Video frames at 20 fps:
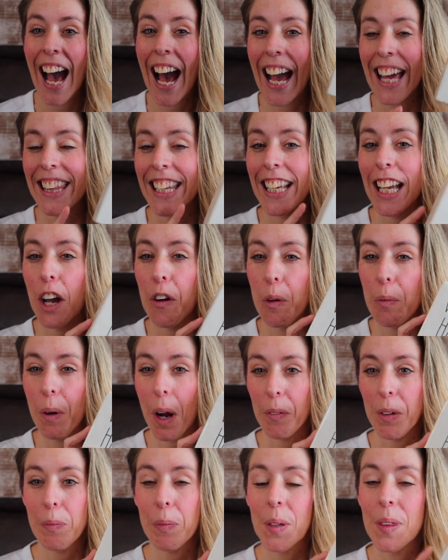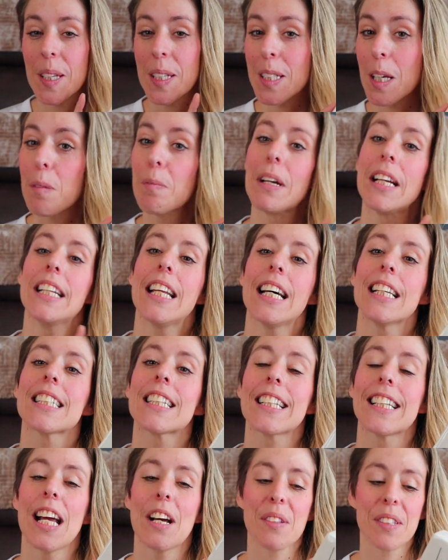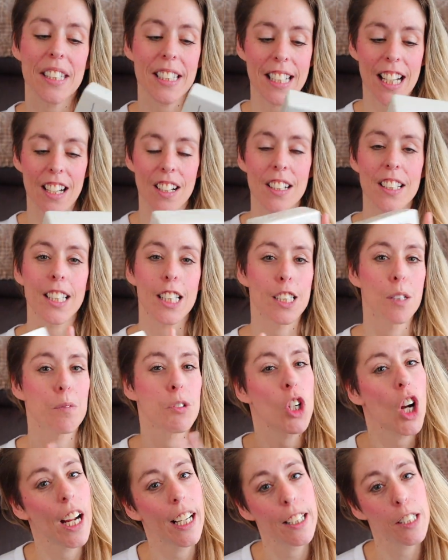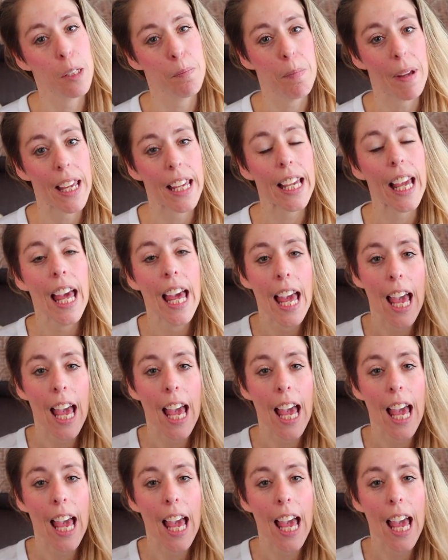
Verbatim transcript: I think I would probably put this on my desk downstairs because I'm trying to make